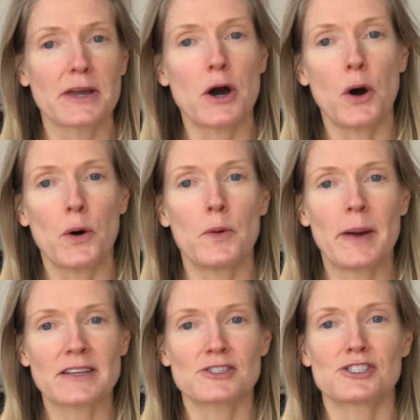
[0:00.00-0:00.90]
home
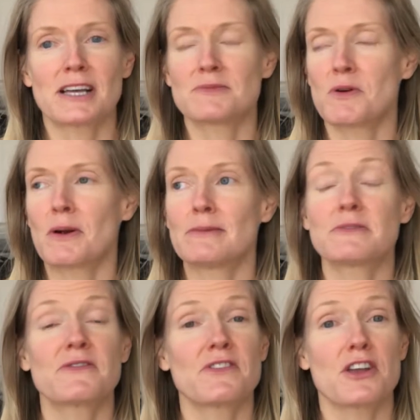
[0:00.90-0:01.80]
exercise programs
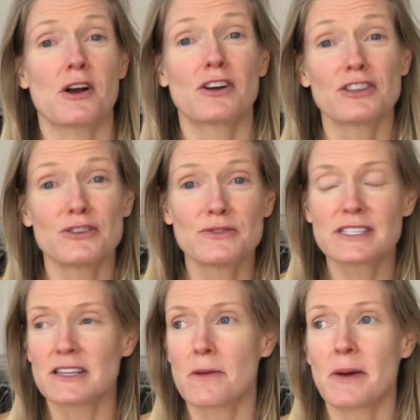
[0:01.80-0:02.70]
for their glutes
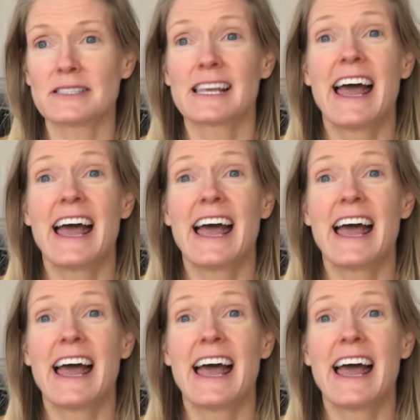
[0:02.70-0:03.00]
and their butts,